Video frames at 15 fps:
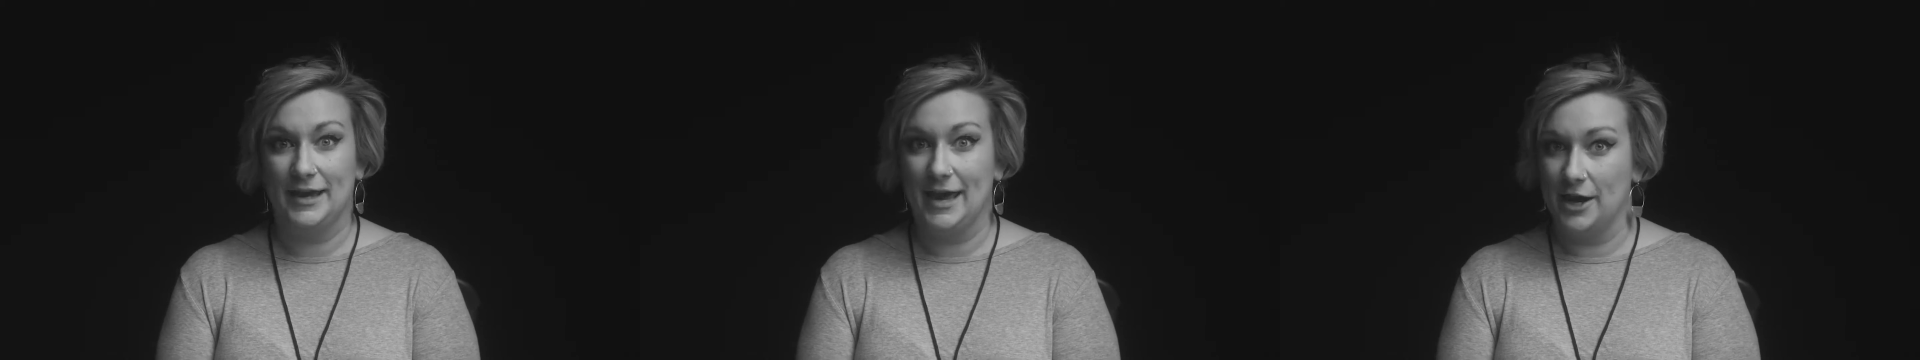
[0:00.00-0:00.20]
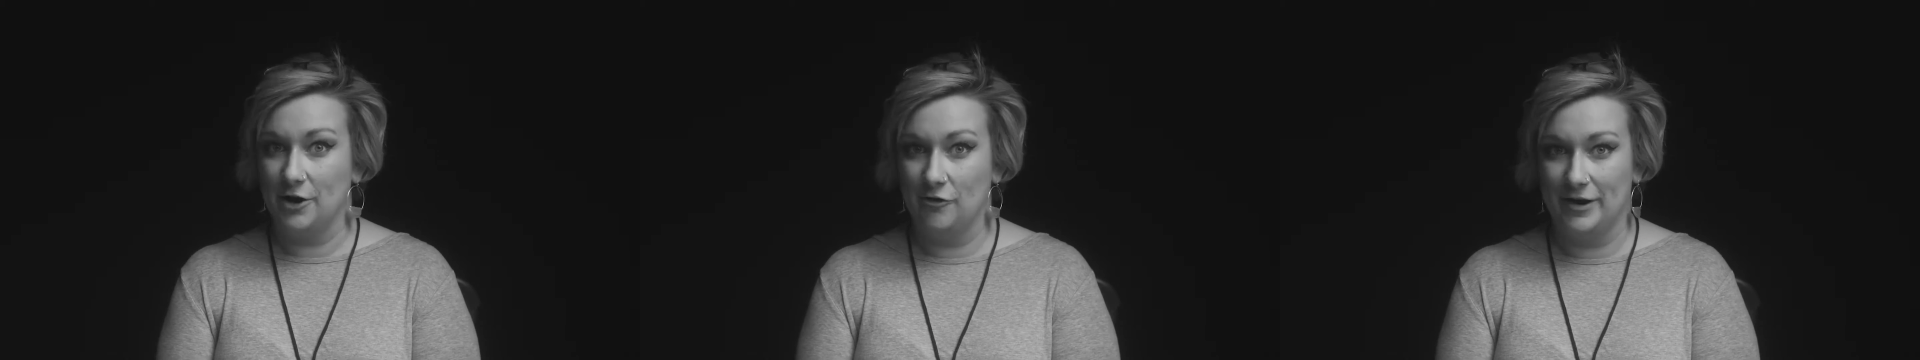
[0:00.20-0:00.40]

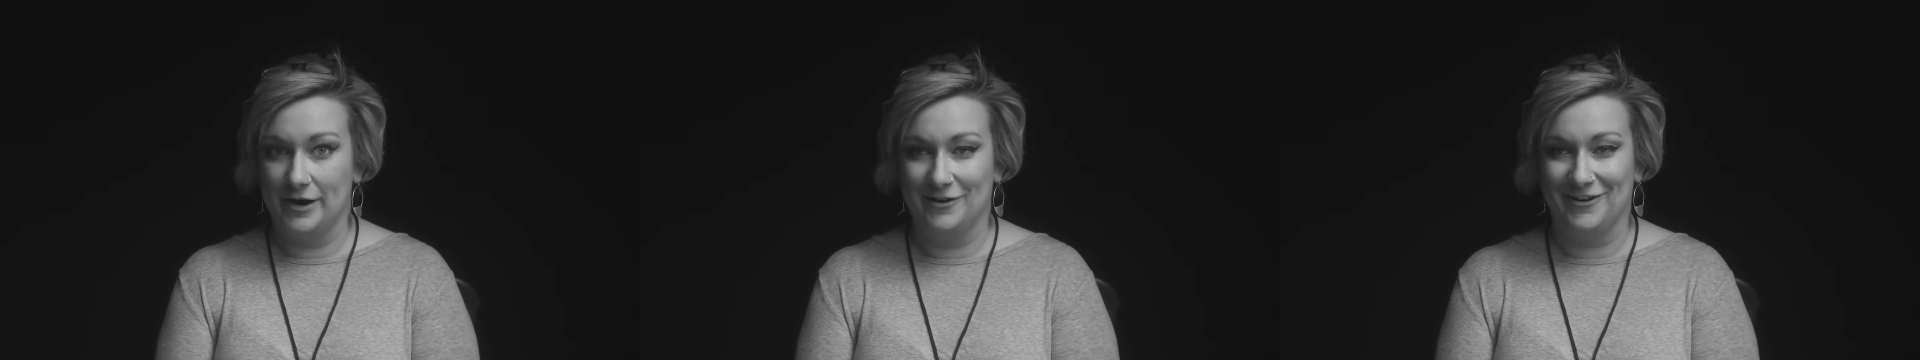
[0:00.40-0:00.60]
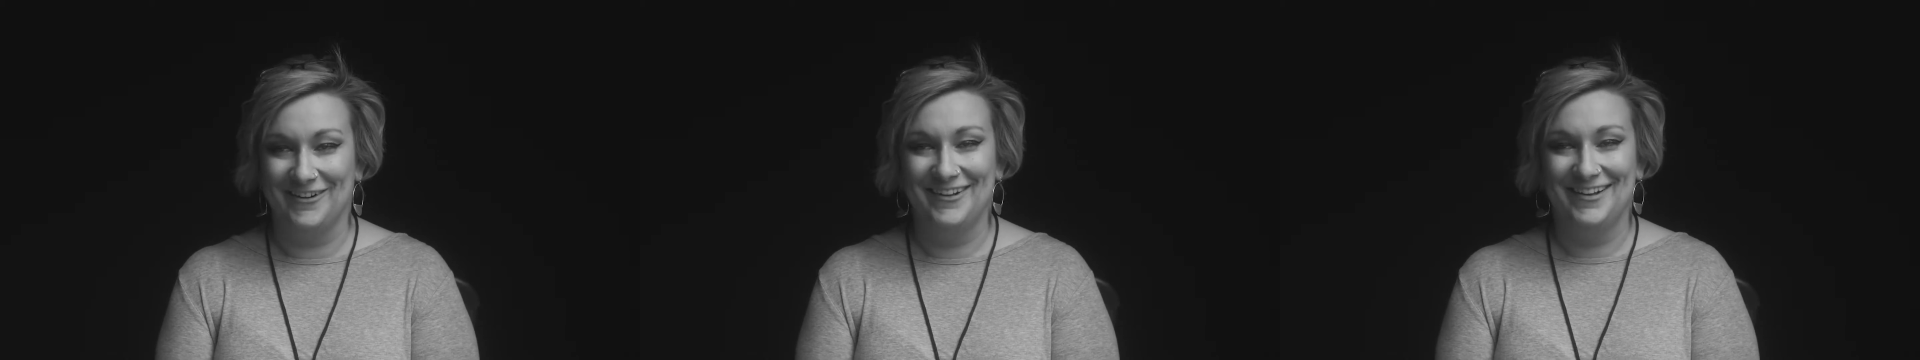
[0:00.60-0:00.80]

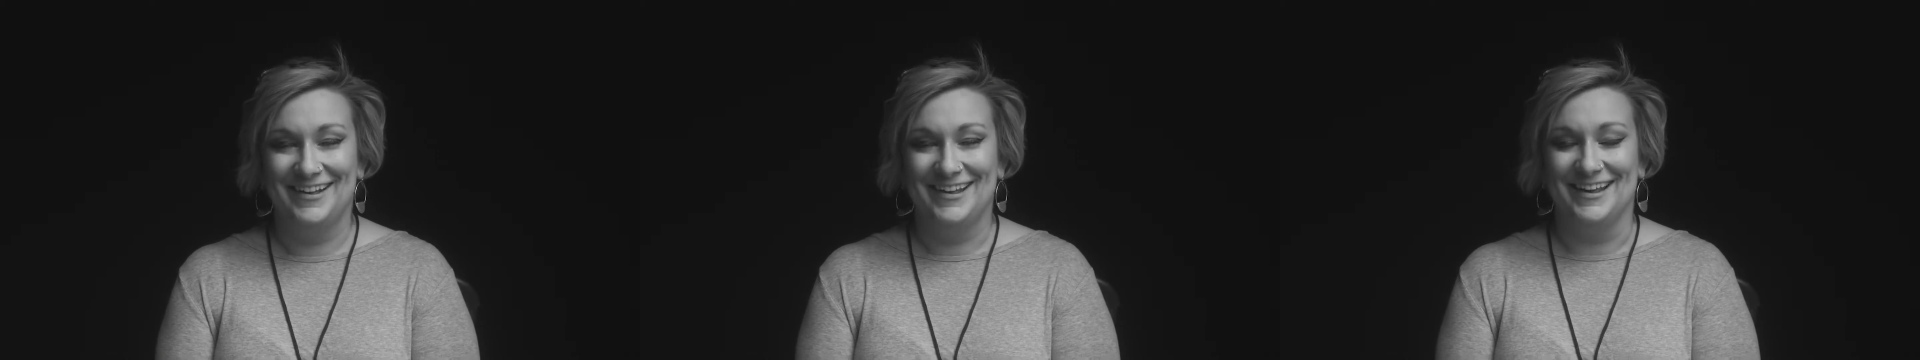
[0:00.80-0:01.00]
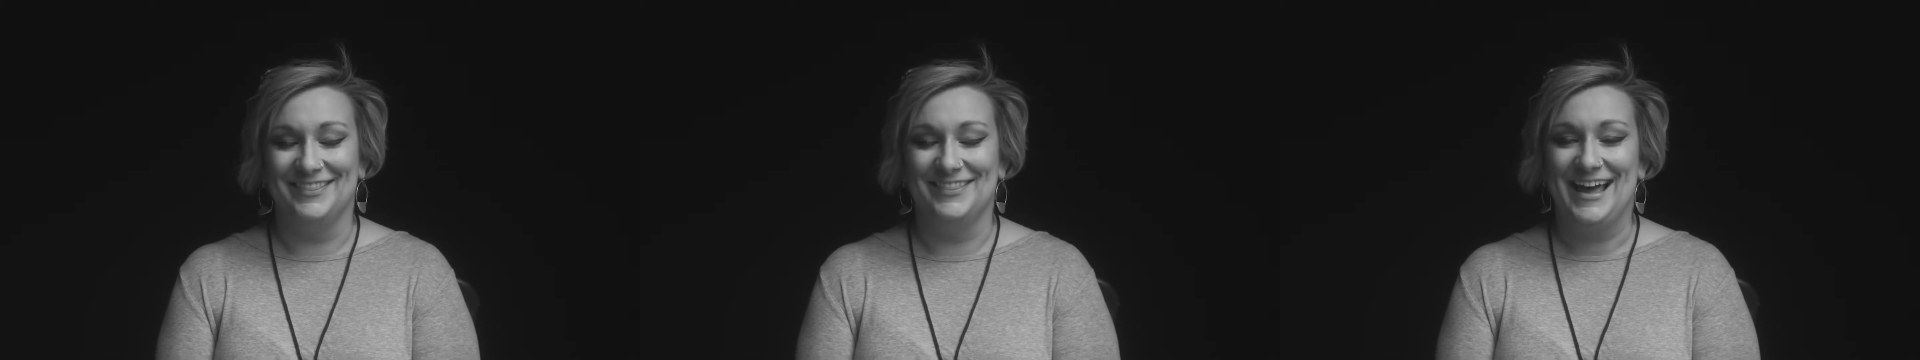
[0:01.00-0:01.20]
kegerator
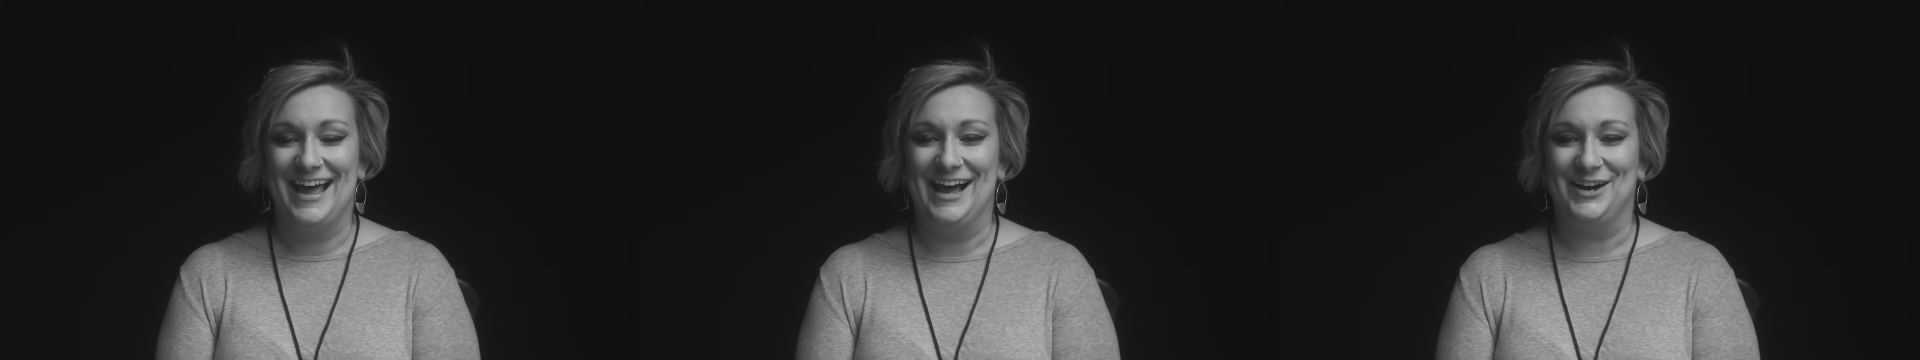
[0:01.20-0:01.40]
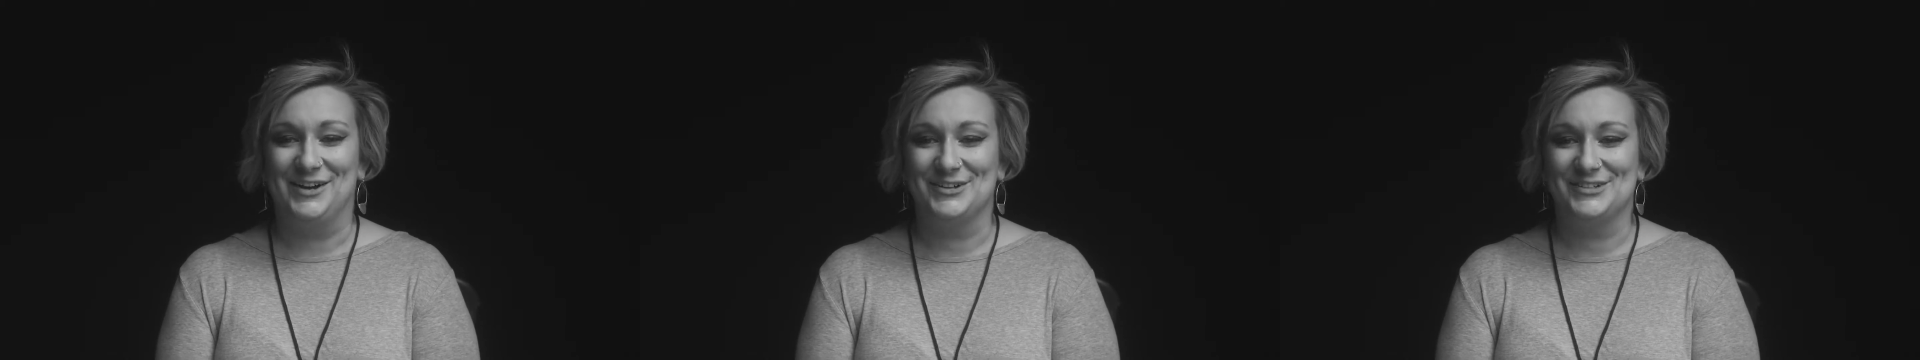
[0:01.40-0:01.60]
in the
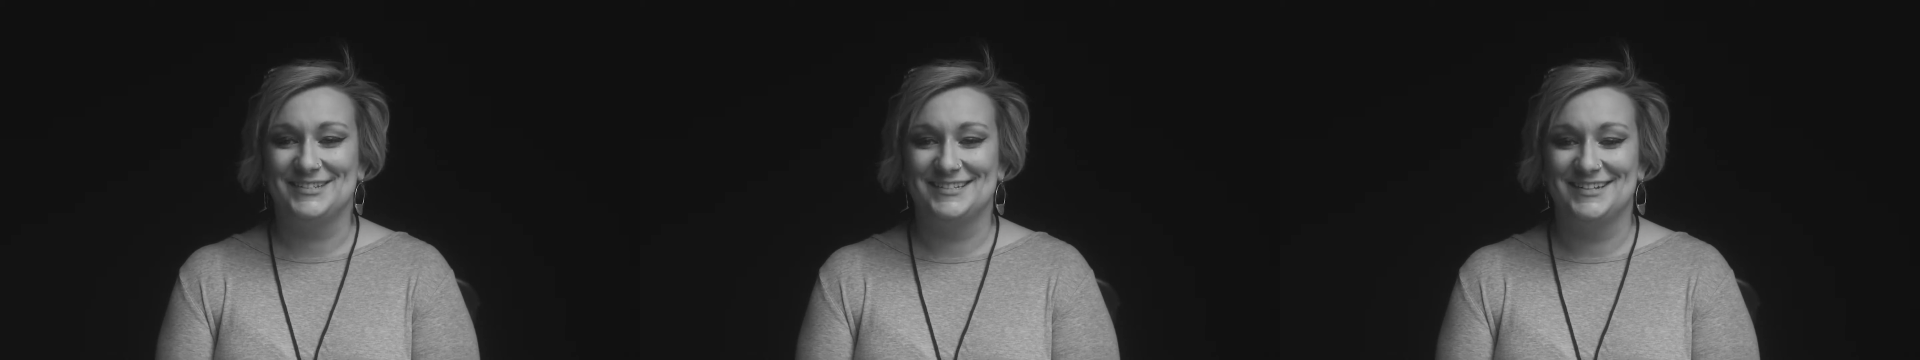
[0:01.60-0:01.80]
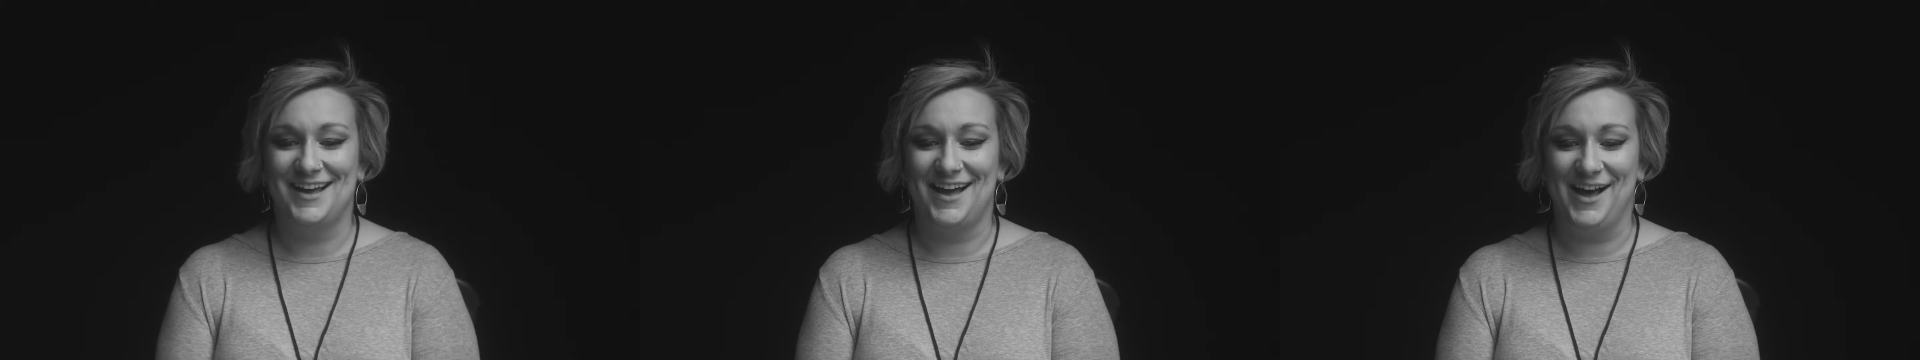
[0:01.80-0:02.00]

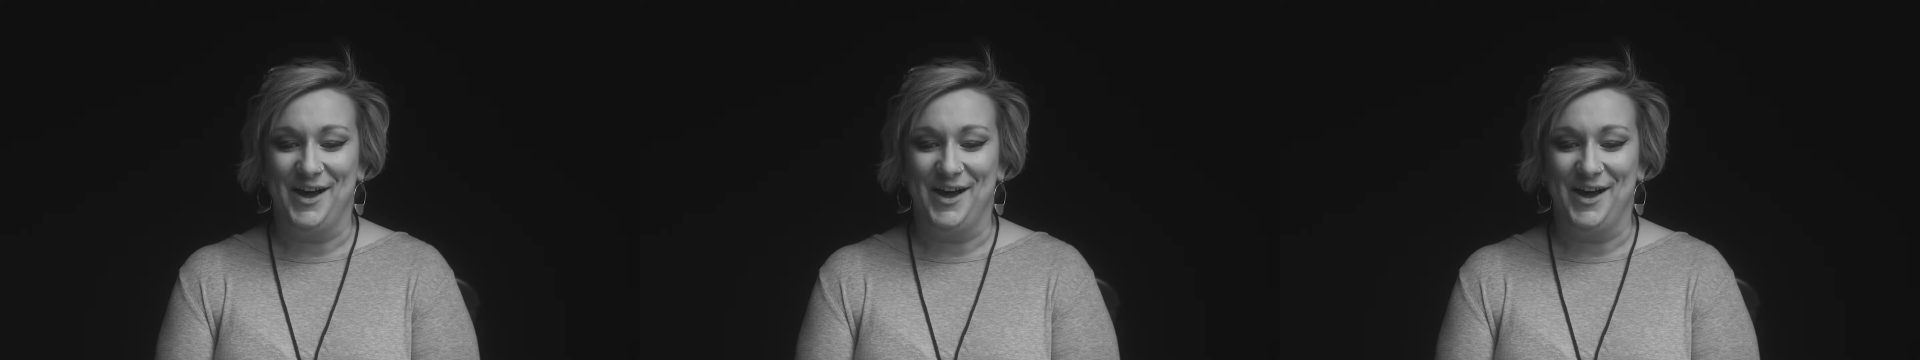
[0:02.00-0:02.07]
house